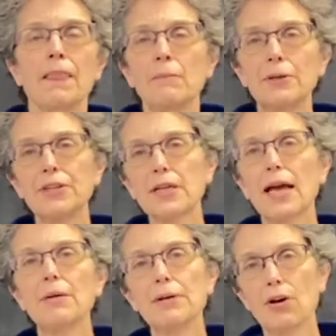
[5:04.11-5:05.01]
But the
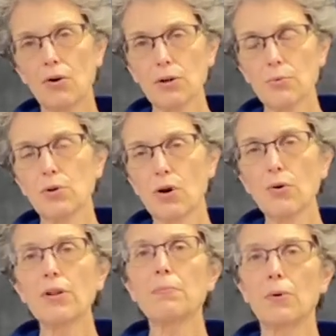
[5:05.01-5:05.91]
cat may go to will go
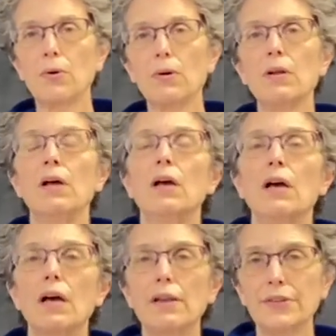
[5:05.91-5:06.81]
to the bowl
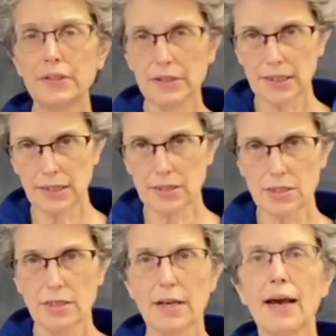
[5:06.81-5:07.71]
and they'll eat.
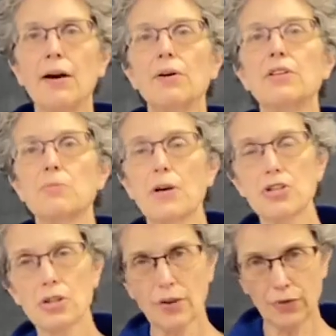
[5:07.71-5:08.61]
Now,
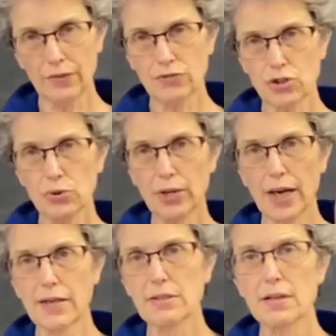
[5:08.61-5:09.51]
especially if we have two
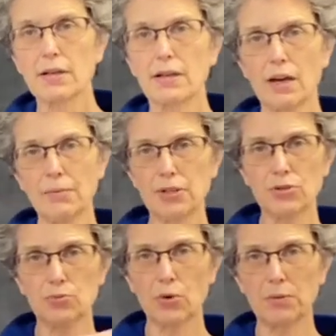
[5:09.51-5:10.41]
cats coming
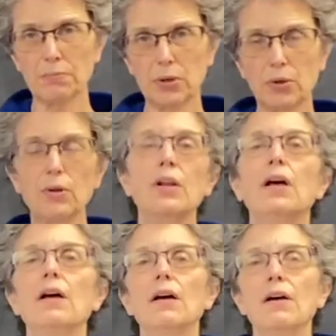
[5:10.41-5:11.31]
to one bowl,
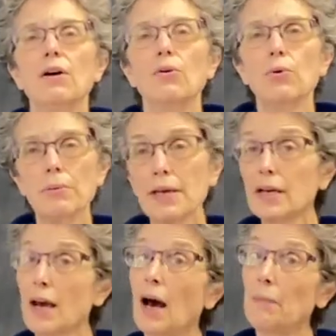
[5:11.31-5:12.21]
we may
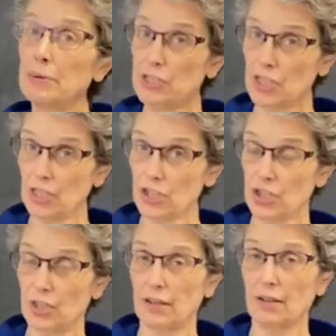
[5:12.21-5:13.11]
get competition.